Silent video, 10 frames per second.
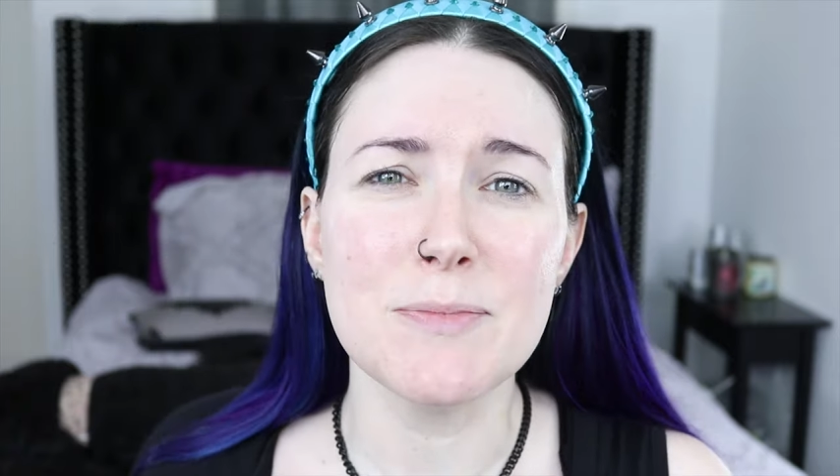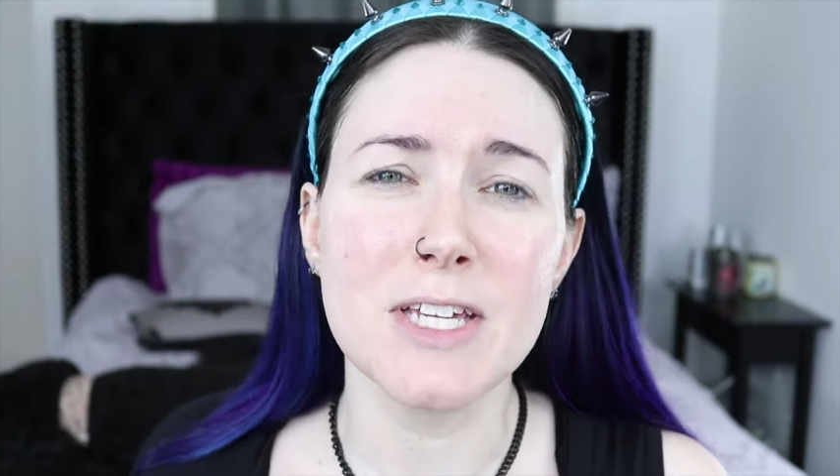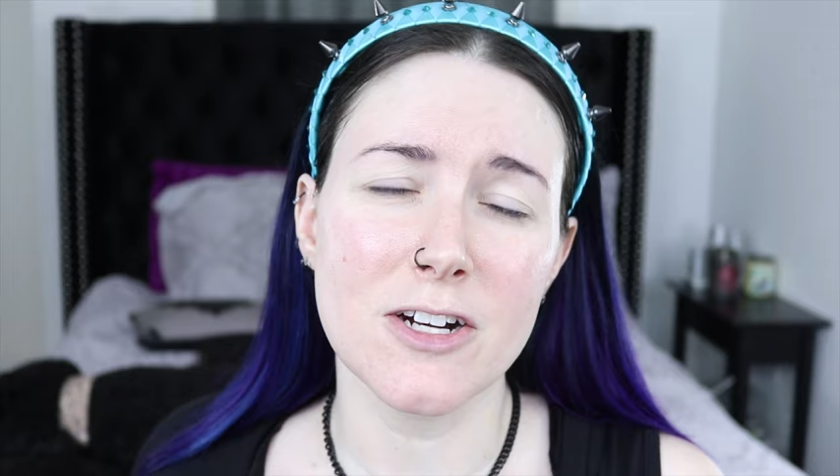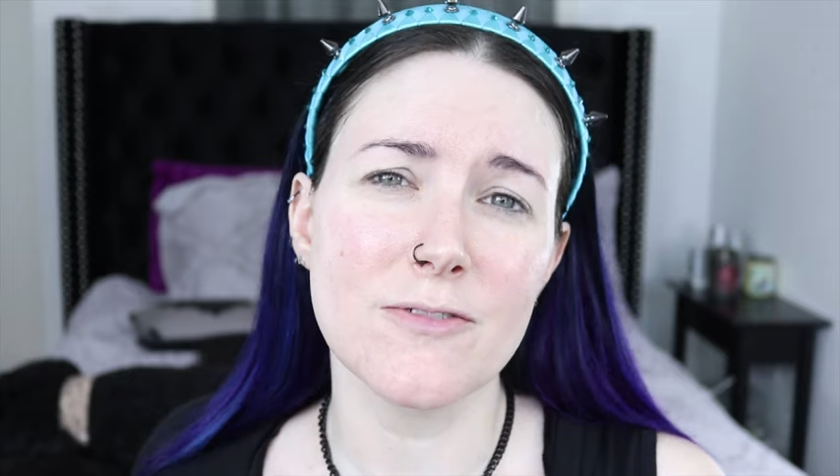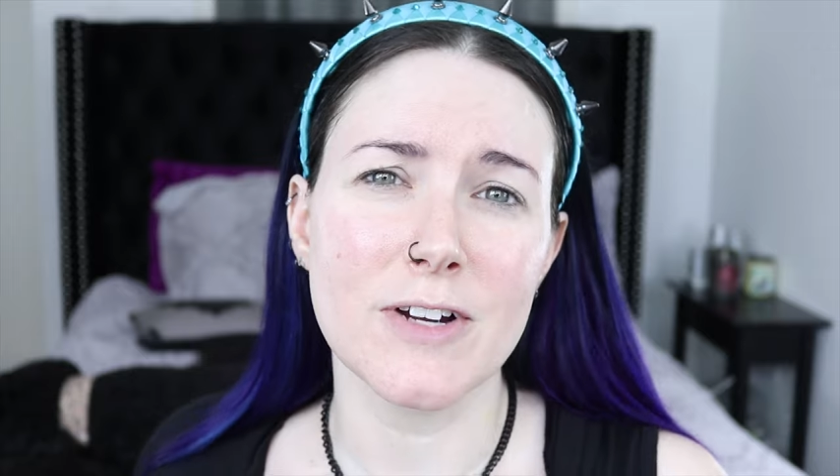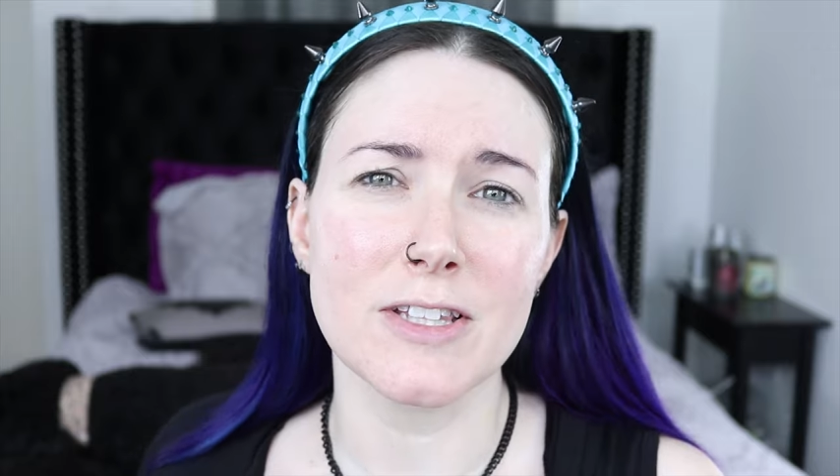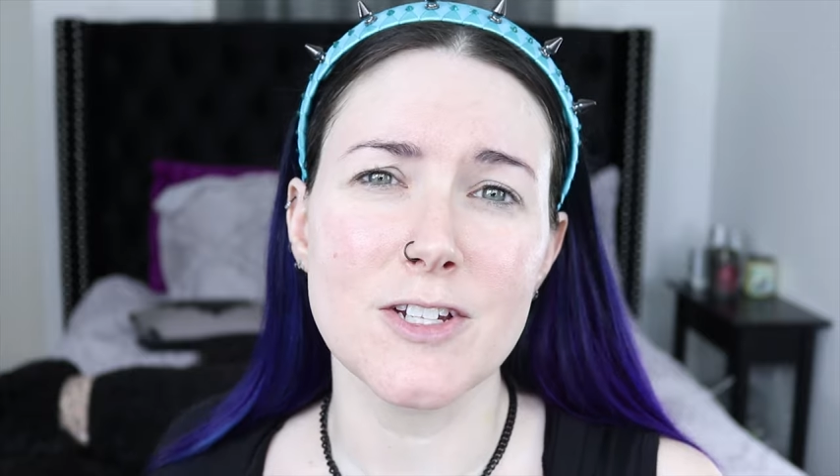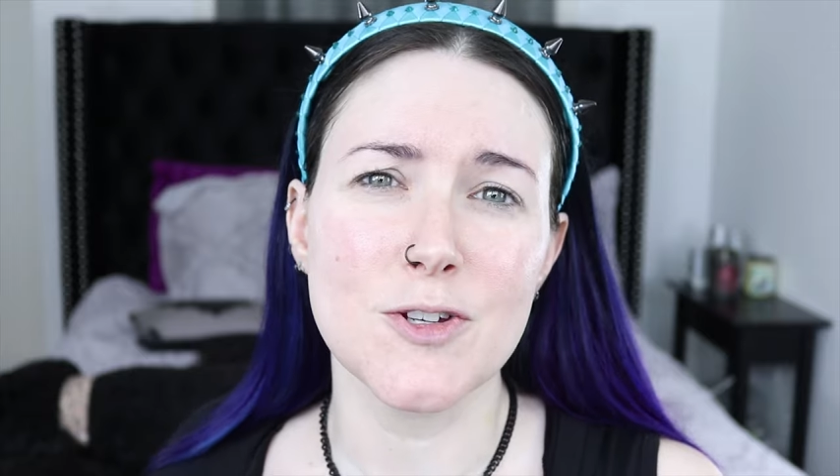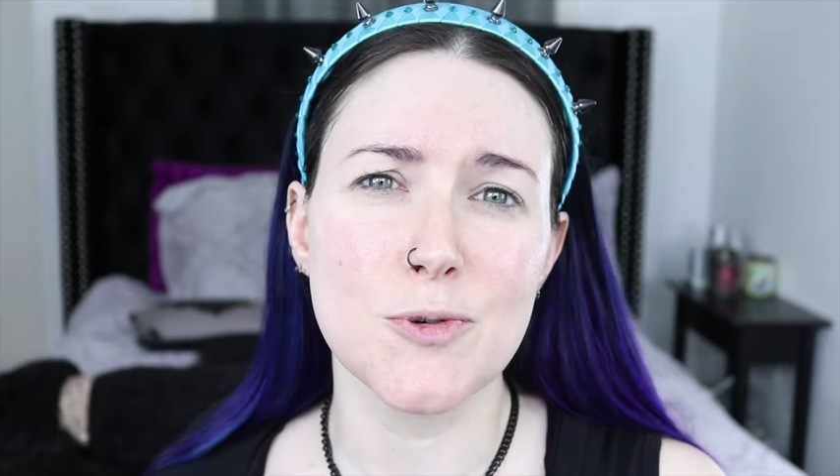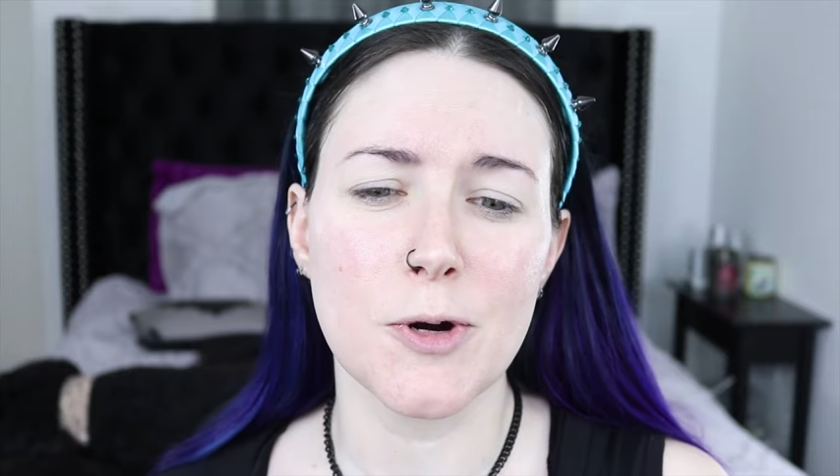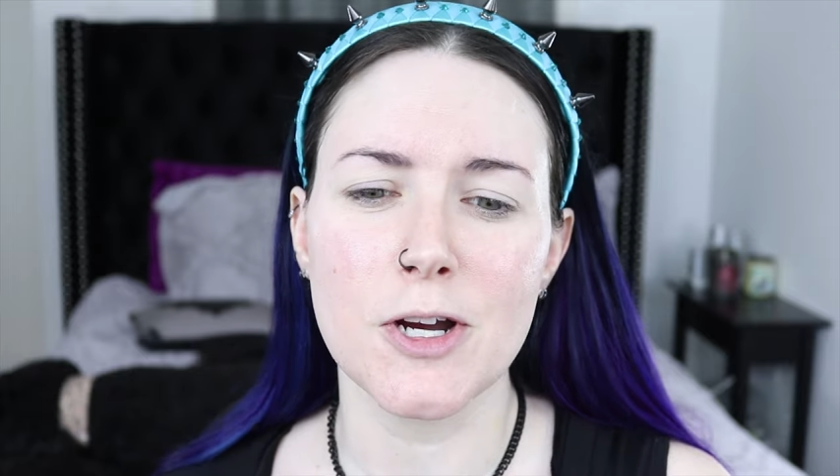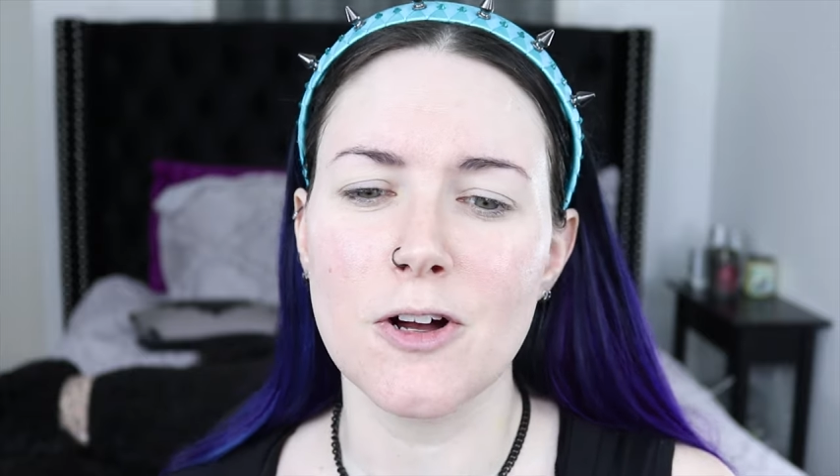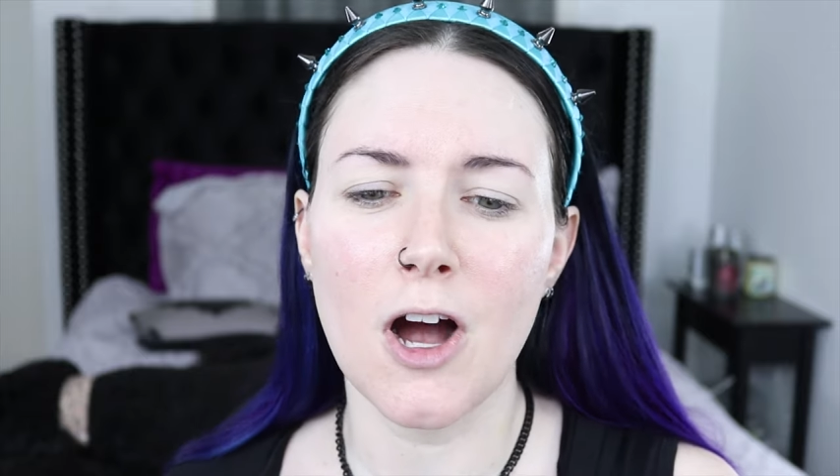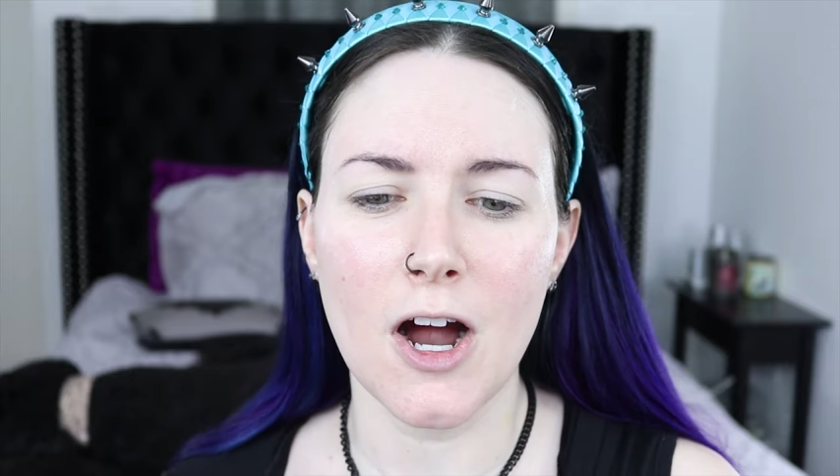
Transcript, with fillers: beginner-friendly tutorial